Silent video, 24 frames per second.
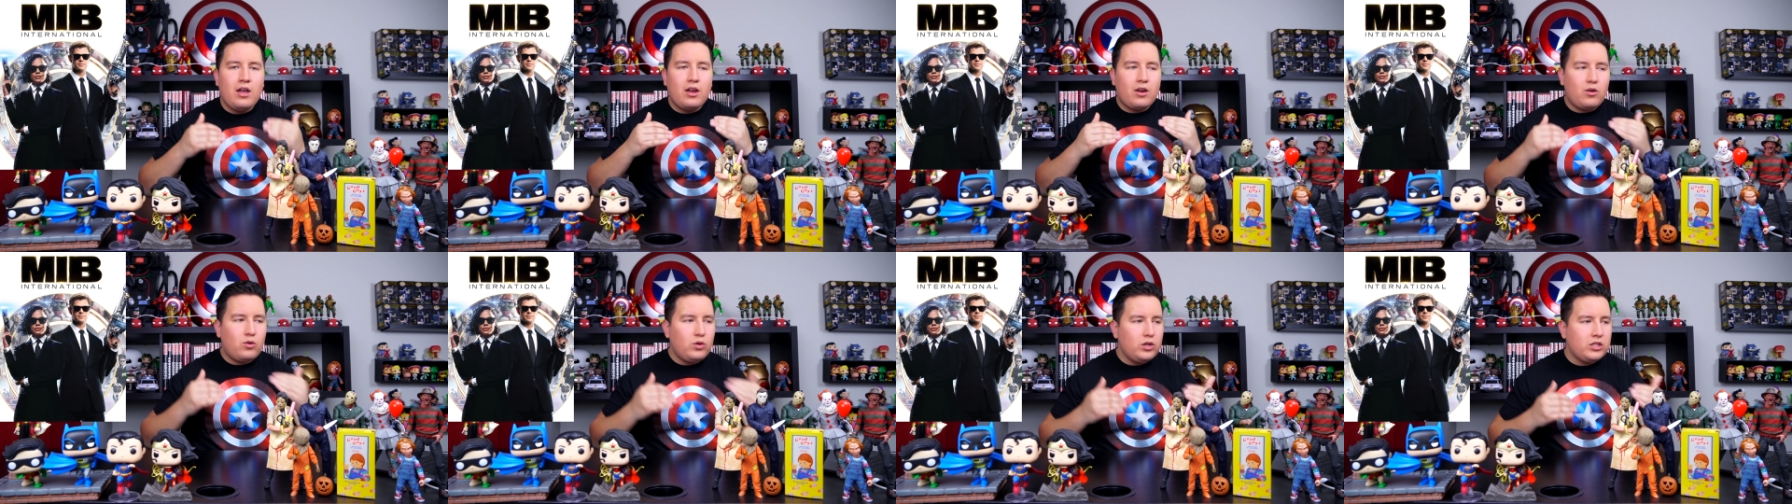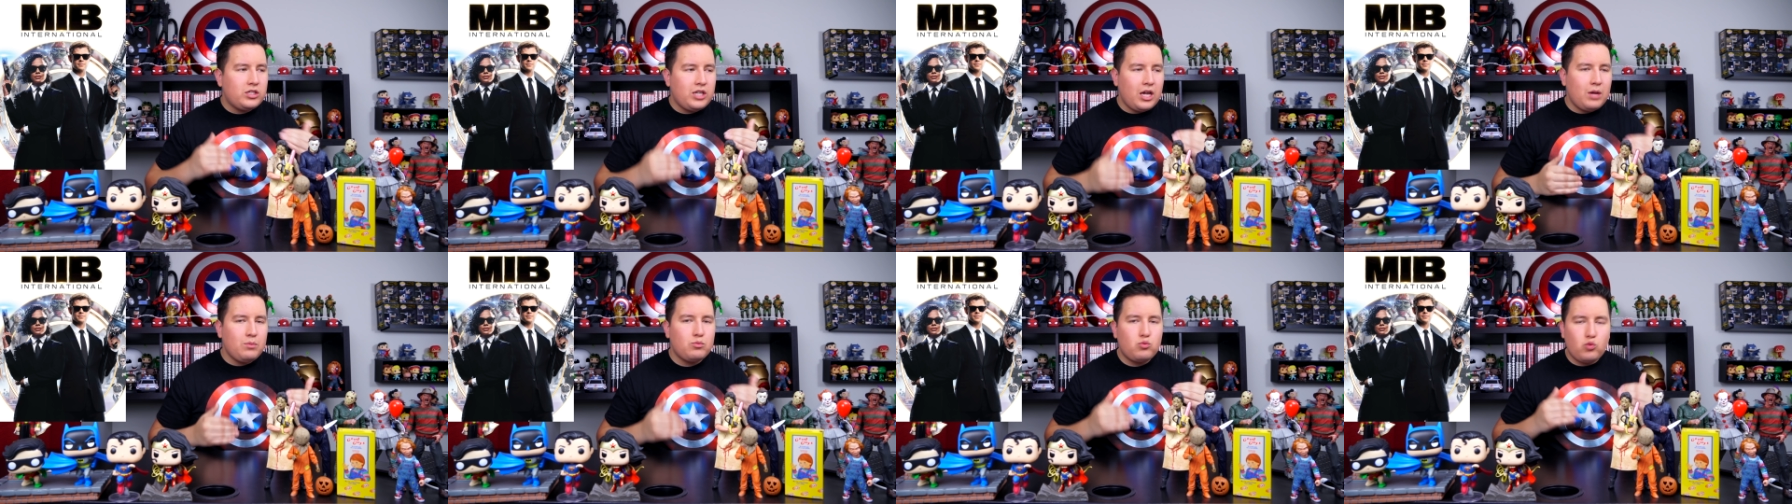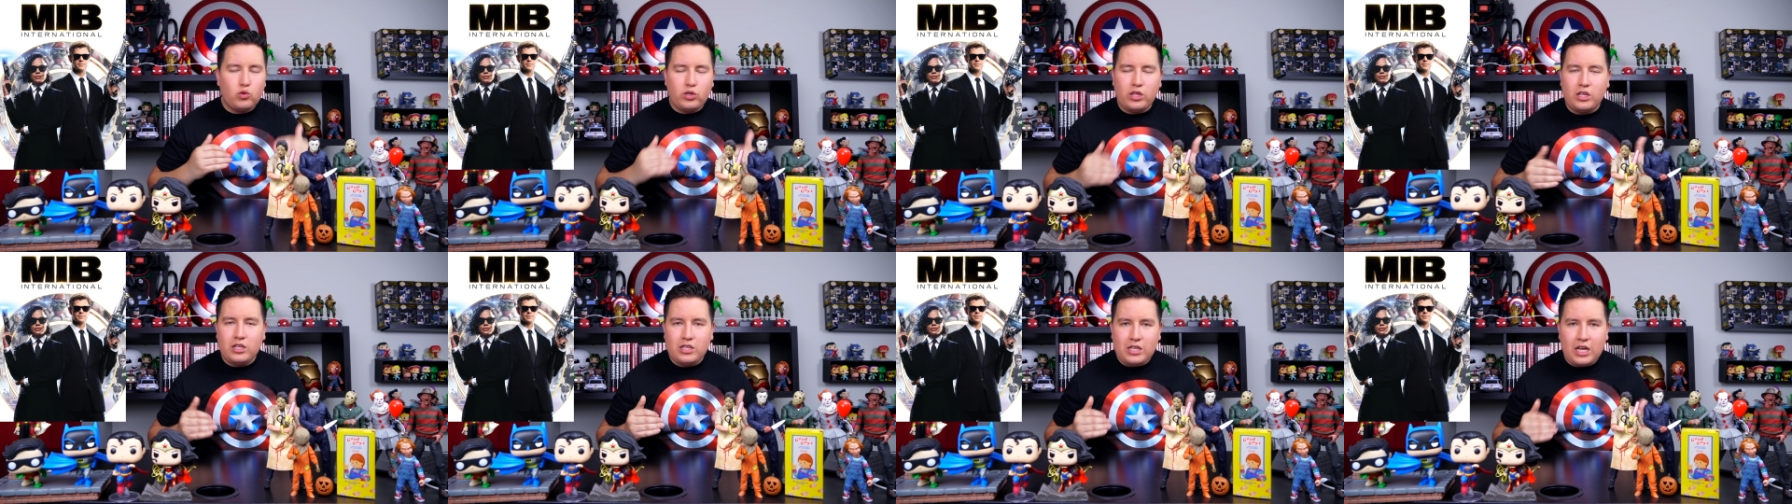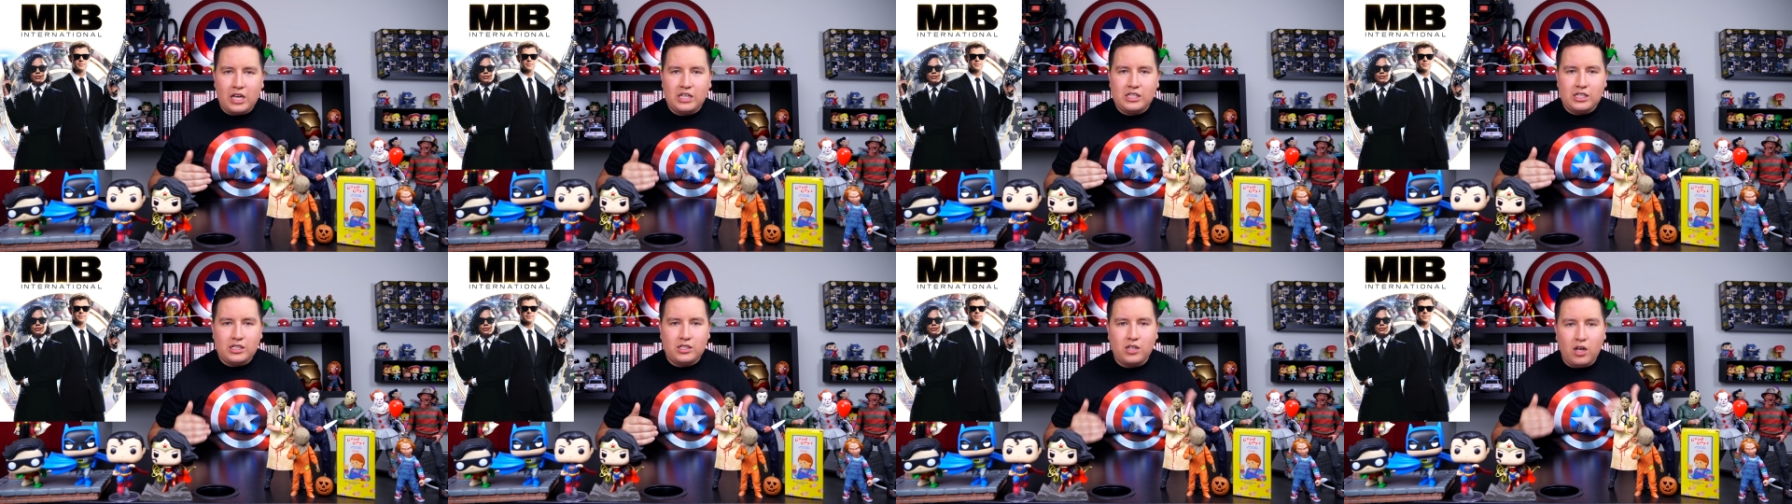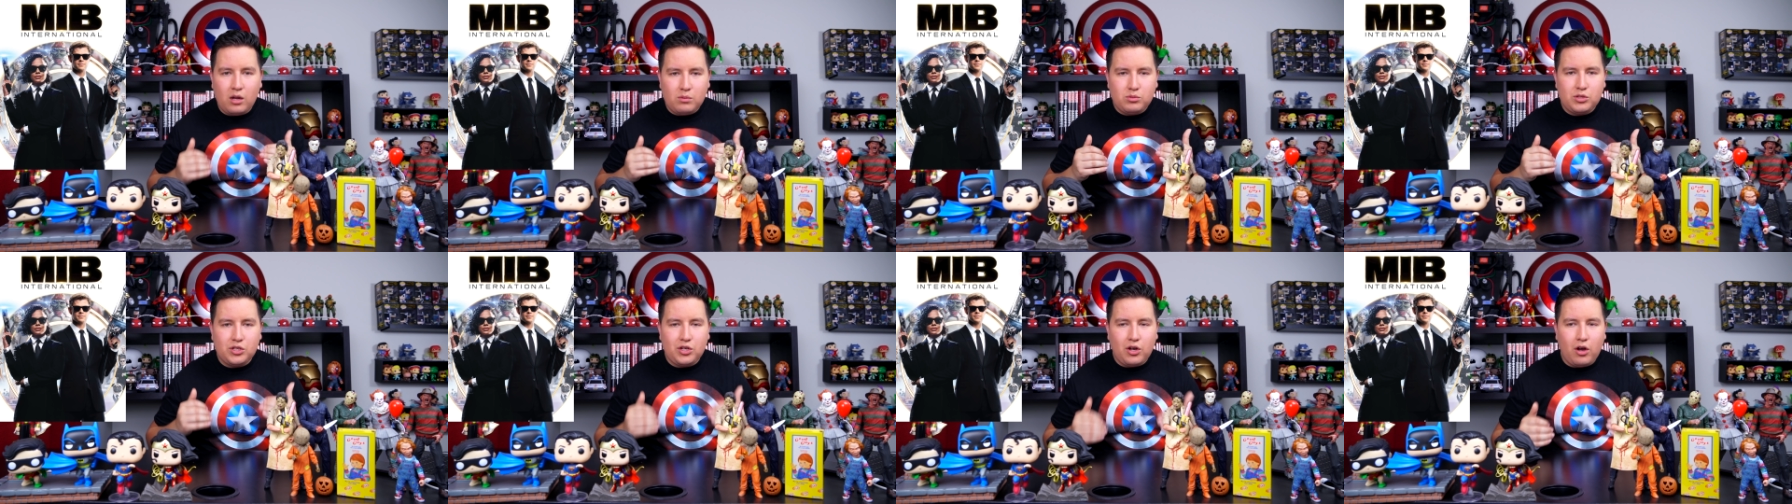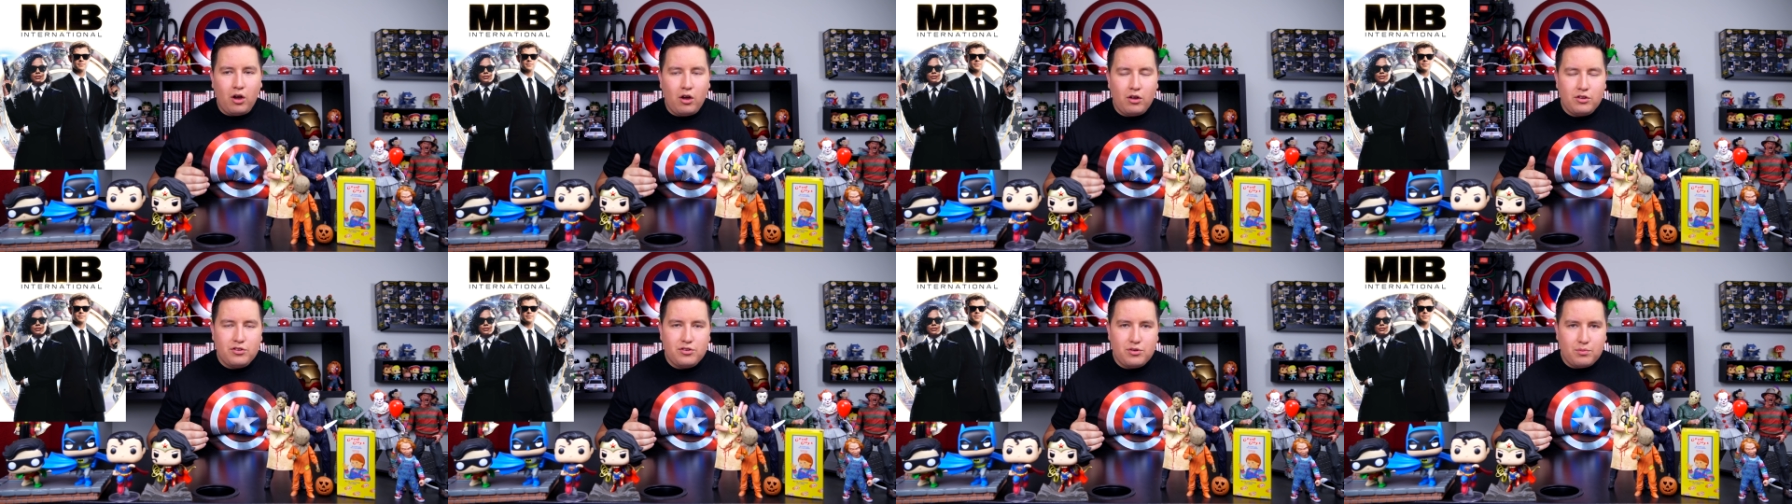Chris Hemsworth and Tessa Thompson
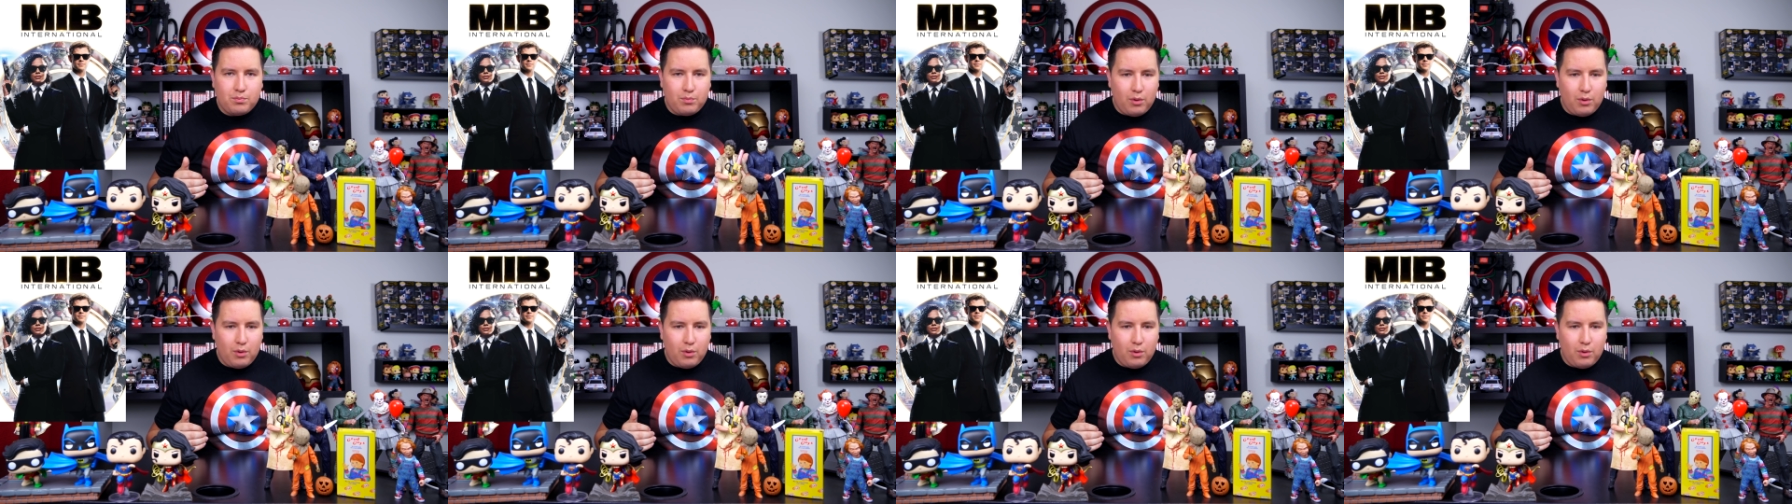on your